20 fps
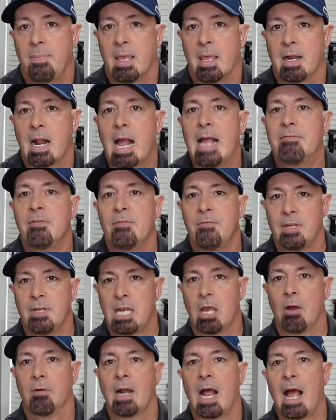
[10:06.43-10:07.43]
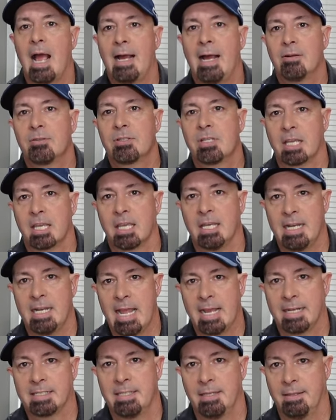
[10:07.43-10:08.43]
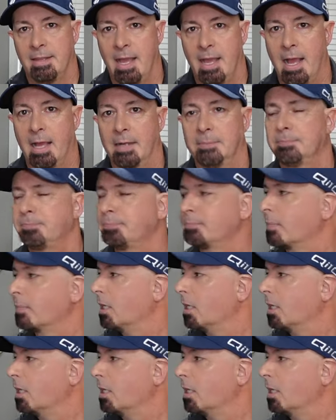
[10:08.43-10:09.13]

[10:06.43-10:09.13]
And I have a video on how to connect to that.